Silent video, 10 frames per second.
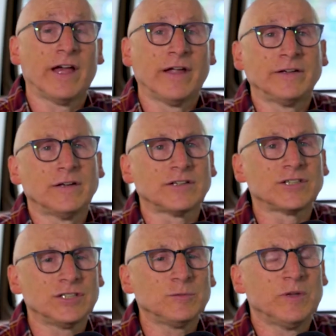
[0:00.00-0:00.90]
And
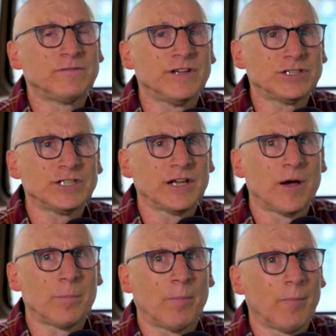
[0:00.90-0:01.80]
she's been finishing
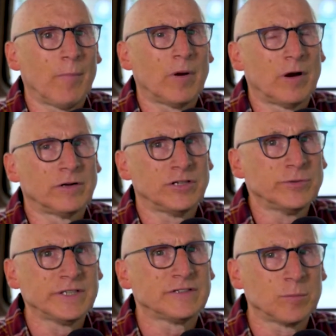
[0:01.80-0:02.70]
up or
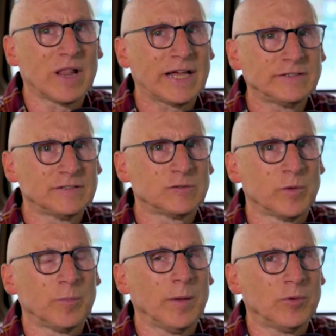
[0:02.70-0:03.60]
doing some classes
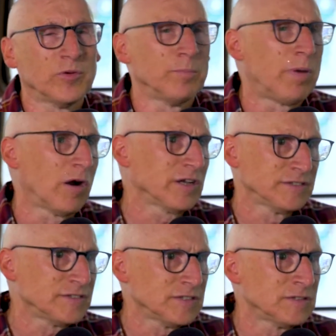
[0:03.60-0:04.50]
with people with
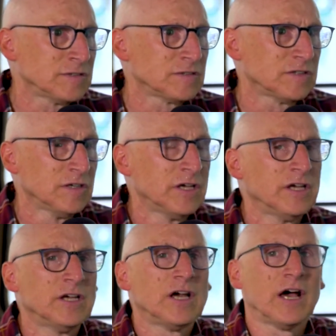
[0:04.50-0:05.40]
Parkinson's.
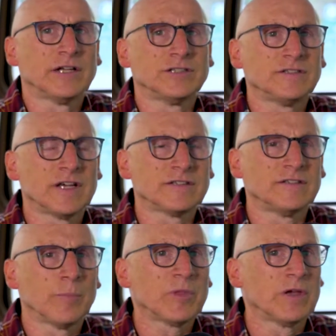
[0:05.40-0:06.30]
She's got
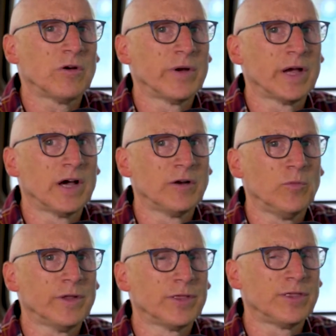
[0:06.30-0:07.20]
something going
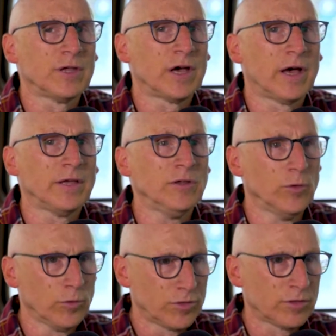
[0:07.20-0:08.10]
on with
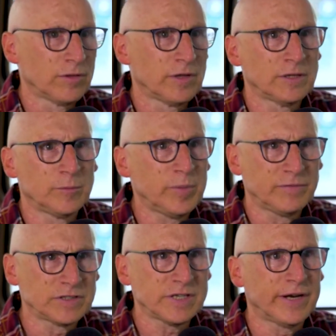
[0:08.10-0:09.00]
youth in the
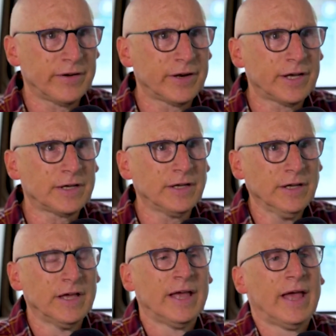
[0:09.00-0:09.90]
Beaverton area. Yeah.
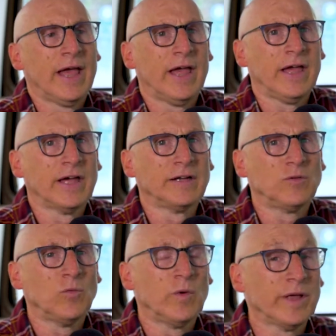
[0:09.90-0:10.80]

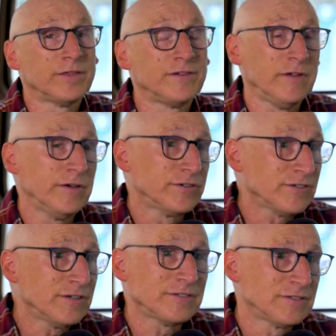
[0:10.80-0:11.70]
And with senior
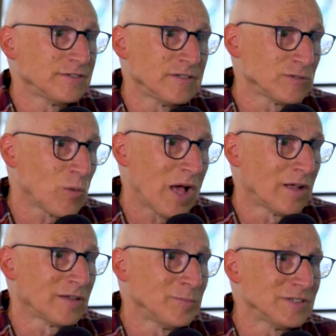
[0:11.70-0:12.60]
citizens as
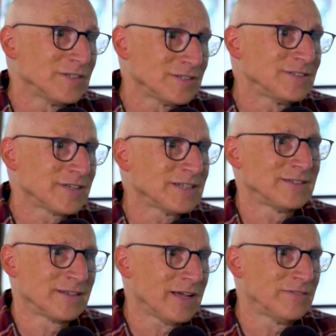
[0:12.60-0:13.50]
well. I mean, so she's got
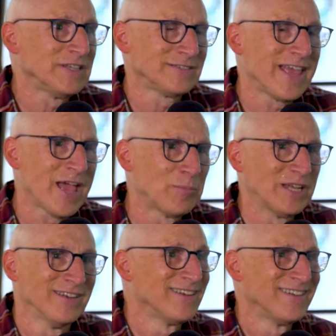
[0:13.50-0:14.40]
kind of this gamut.